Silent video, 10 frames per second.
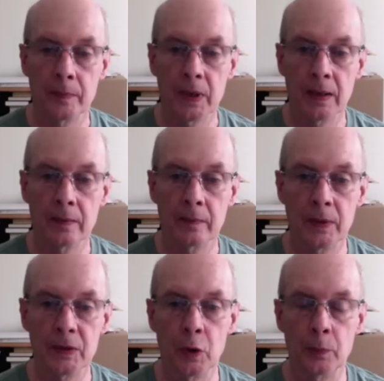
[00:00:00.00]
Okay.
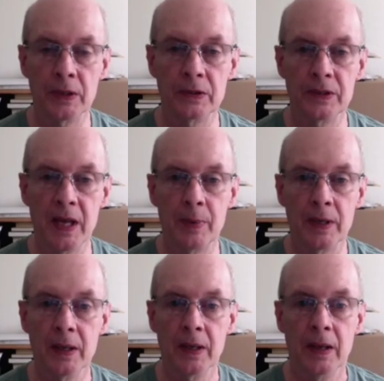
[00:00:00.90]
Well, let's hope that doesn't
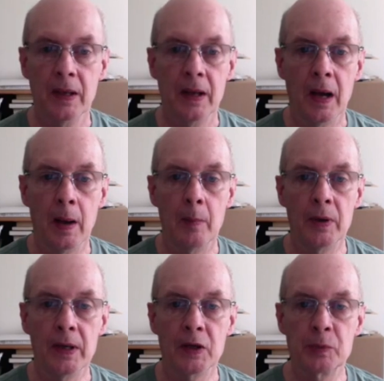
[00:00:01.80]
happen. I
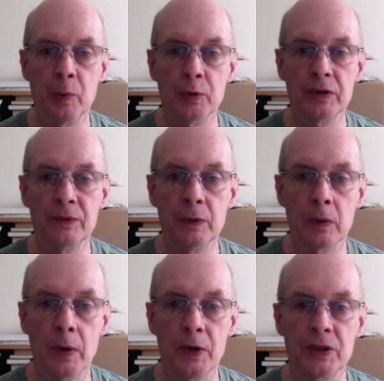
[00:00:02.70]
want to ask both of you a
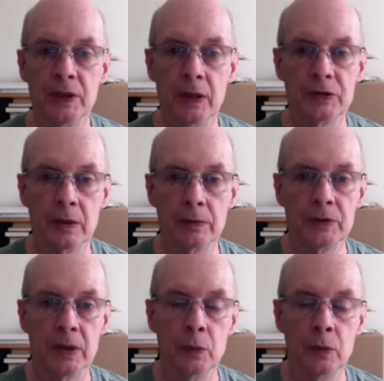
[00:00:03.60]
question. I'll start,
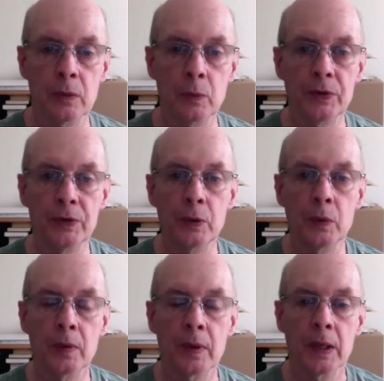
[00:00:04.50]
Gianluca, with
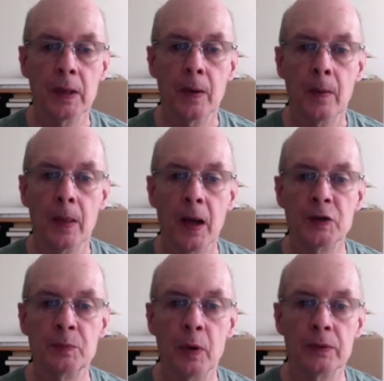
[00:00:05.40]
you. I
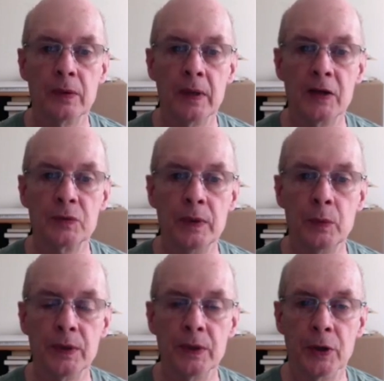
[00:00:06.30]
spoke last
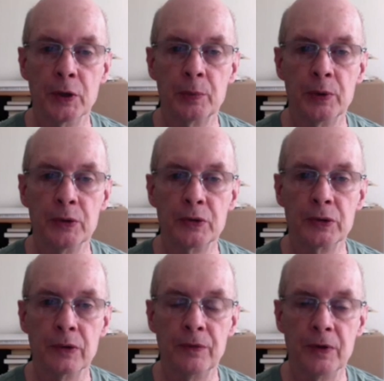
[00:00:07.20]
week with another
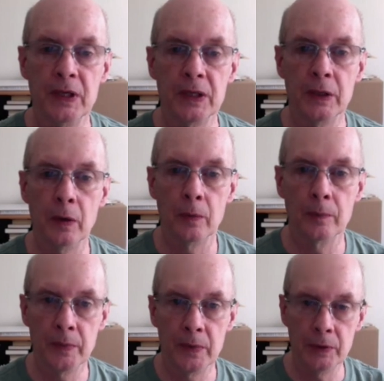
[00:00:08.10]
producer of Verdicchio
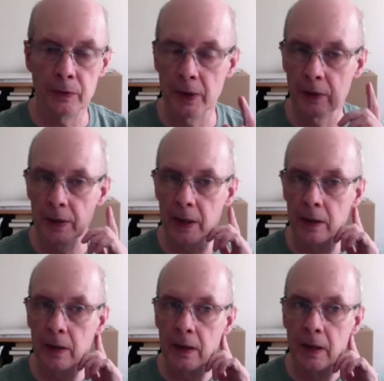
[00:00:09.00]
in your area,
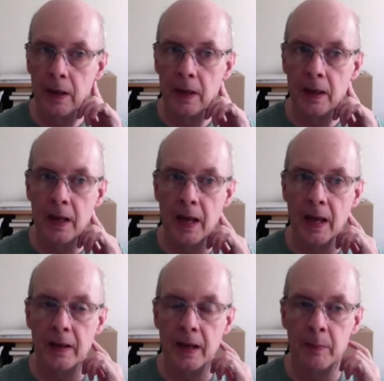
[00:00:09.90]

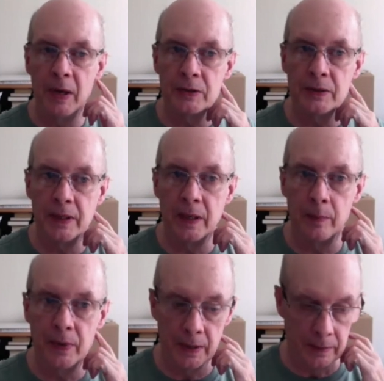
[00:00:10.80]
and I mentioned to
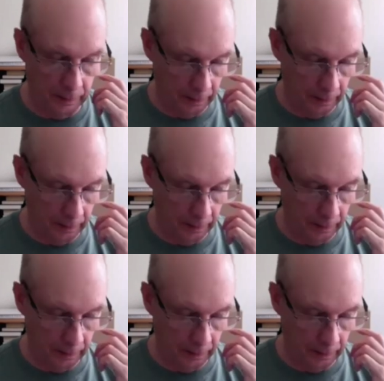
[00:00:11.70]
him that